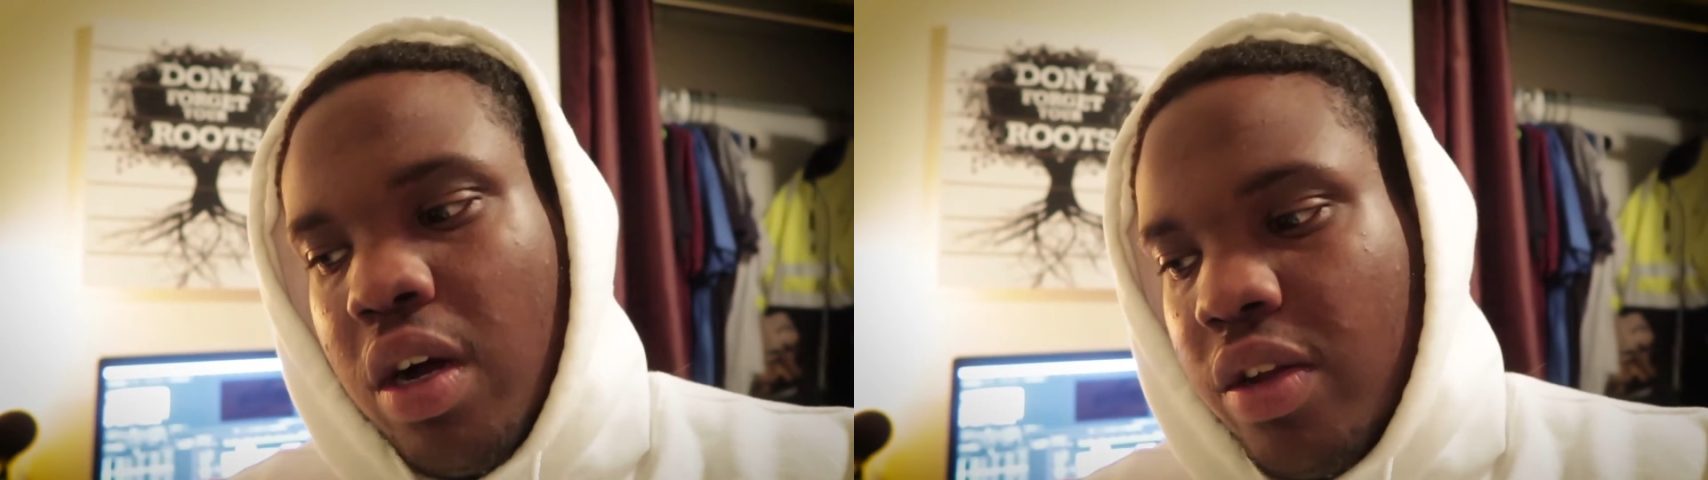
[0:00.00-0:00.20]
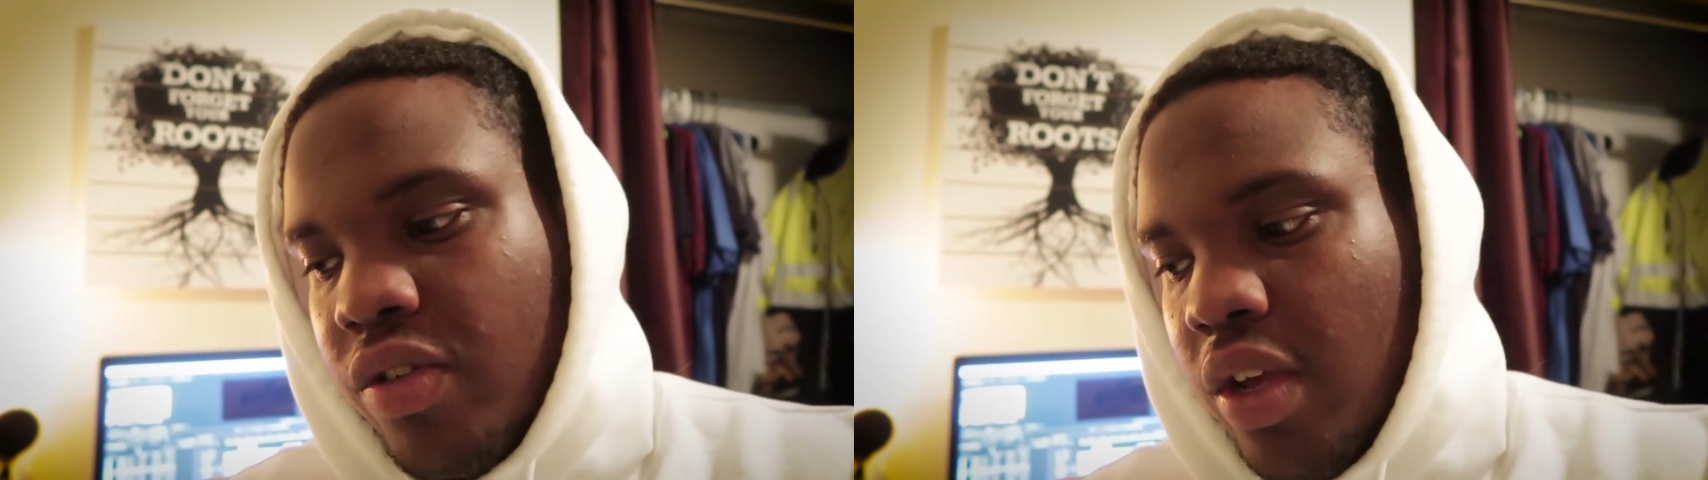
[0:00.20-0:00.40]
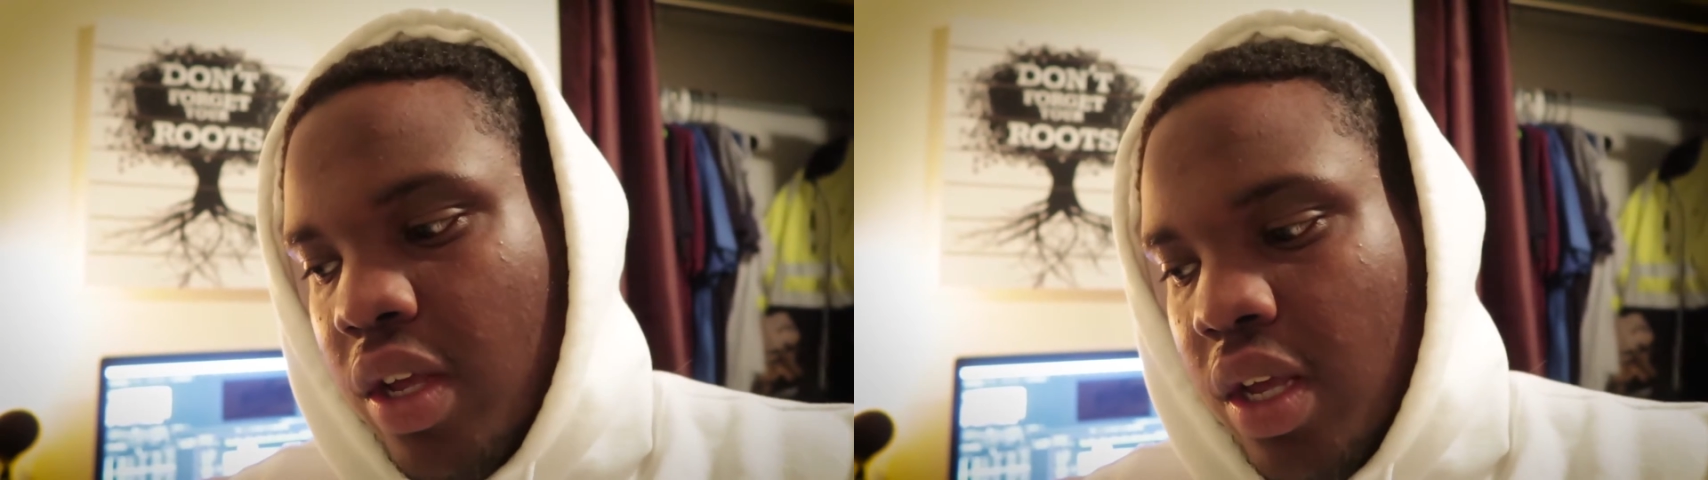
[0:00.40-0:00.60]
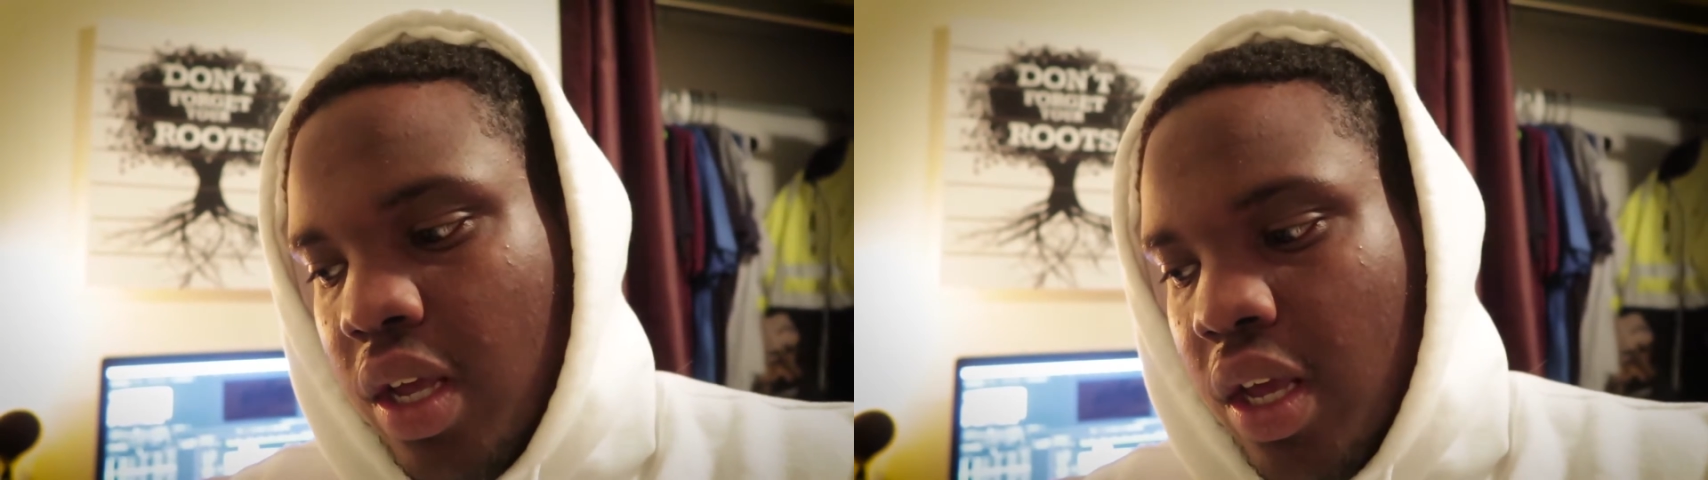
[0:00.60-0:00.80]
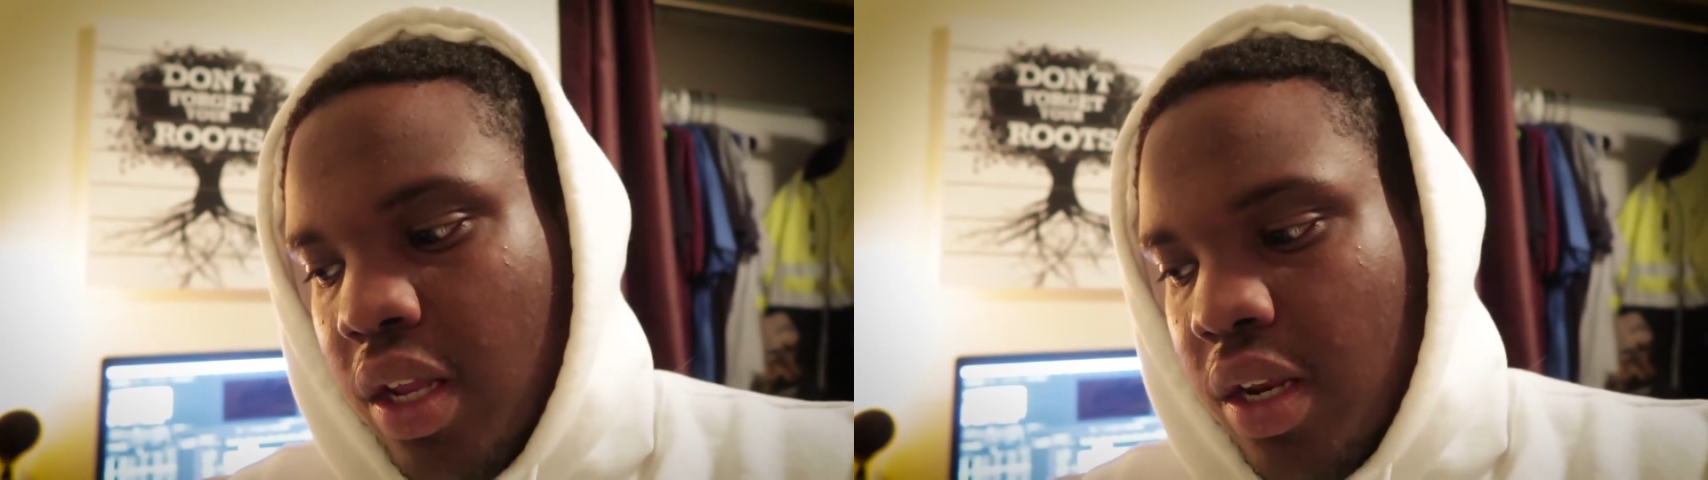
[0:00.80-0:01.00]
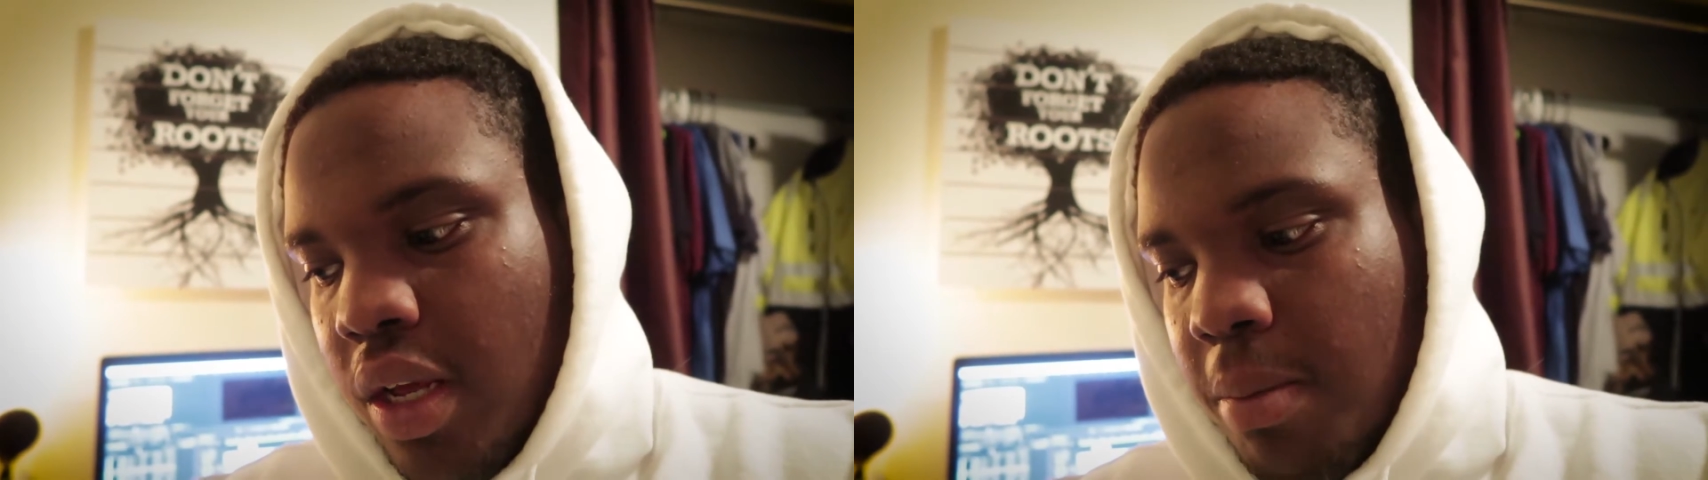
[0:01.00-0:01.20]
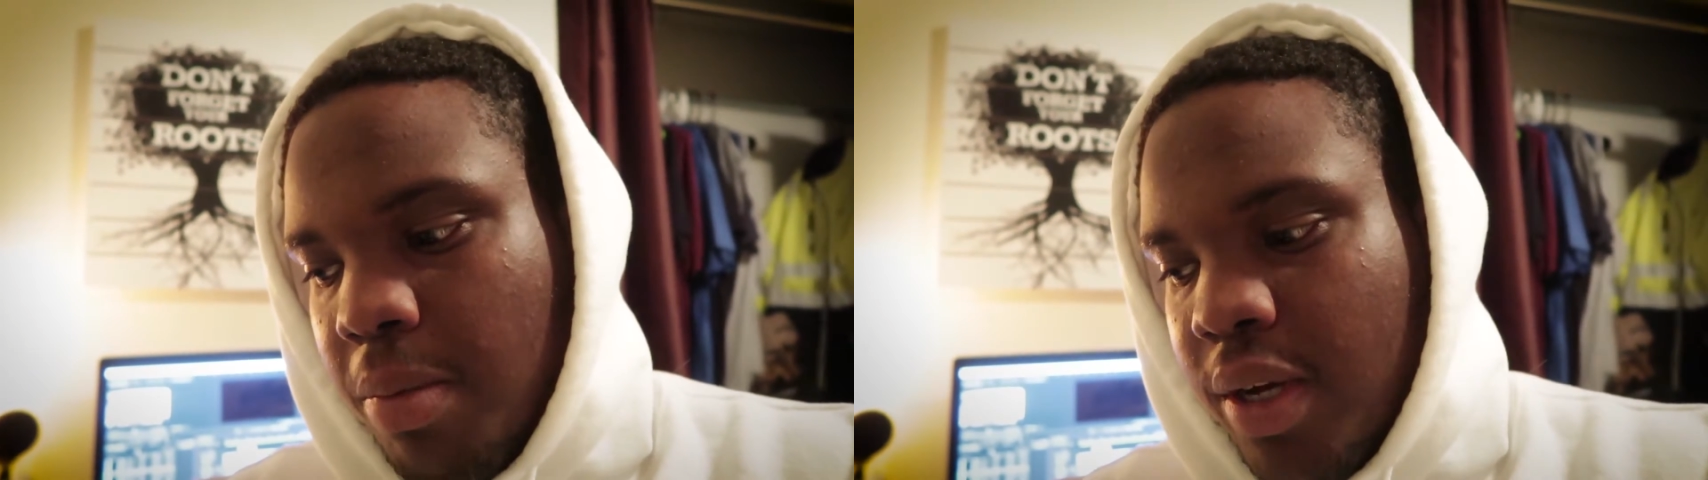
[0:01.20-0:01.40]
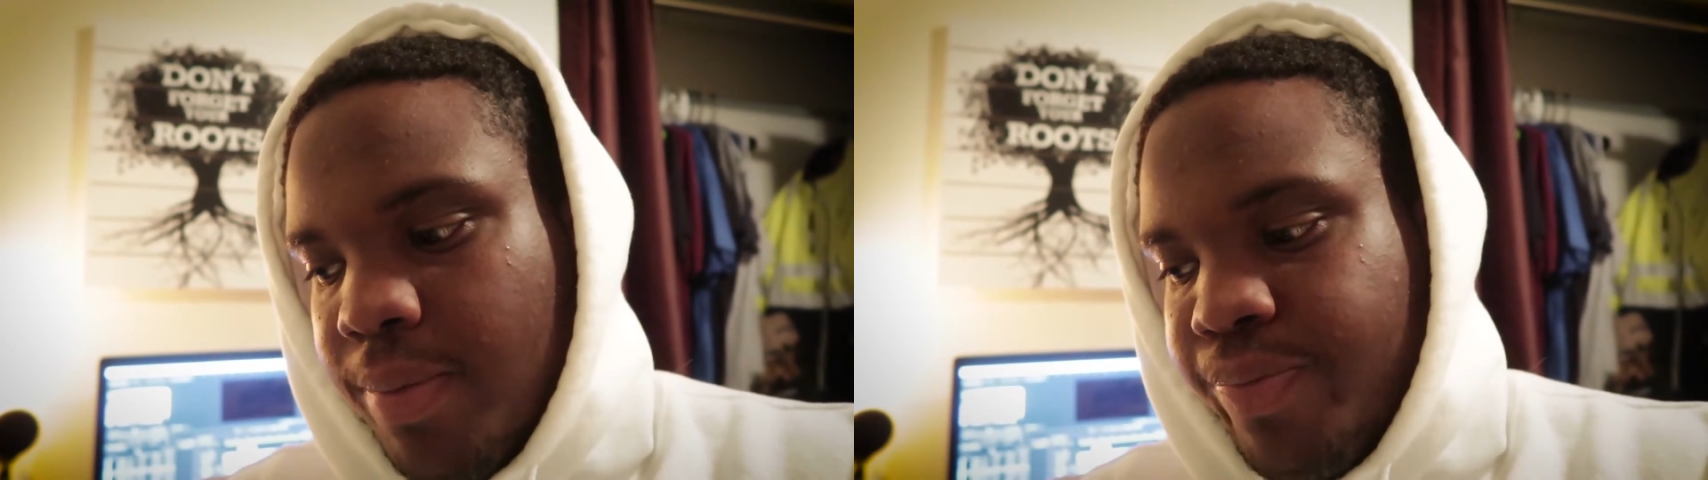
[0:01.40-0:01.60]
loss. And uh,
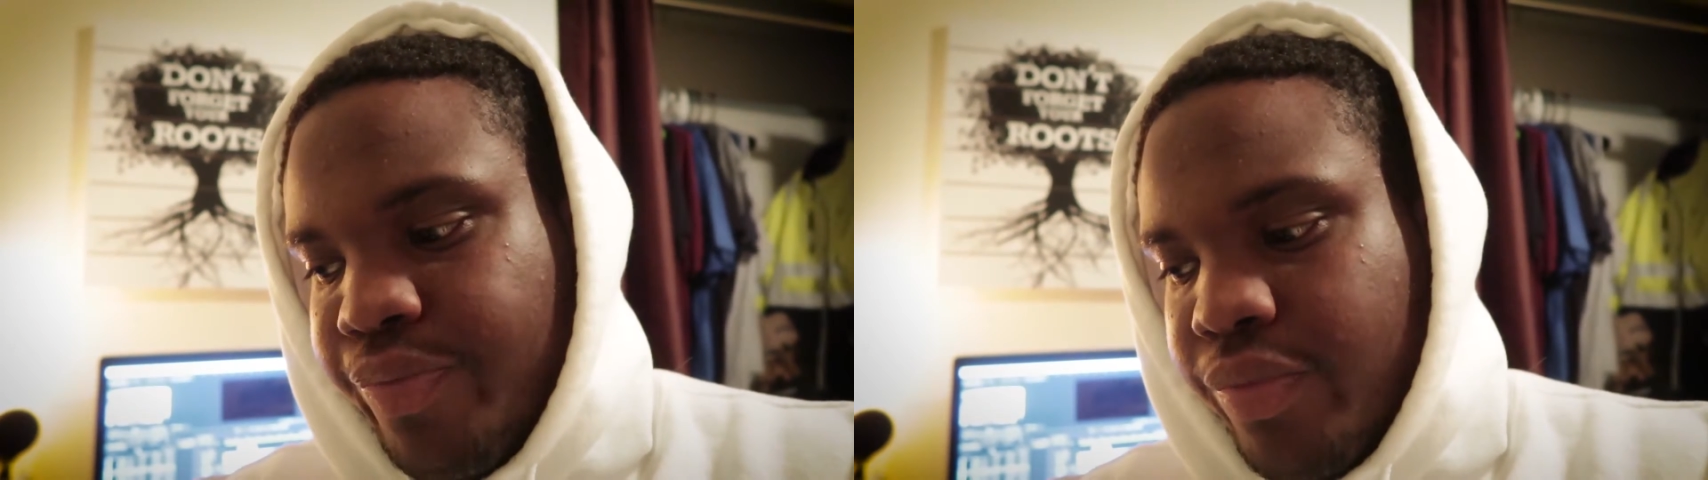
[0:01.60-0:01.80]
but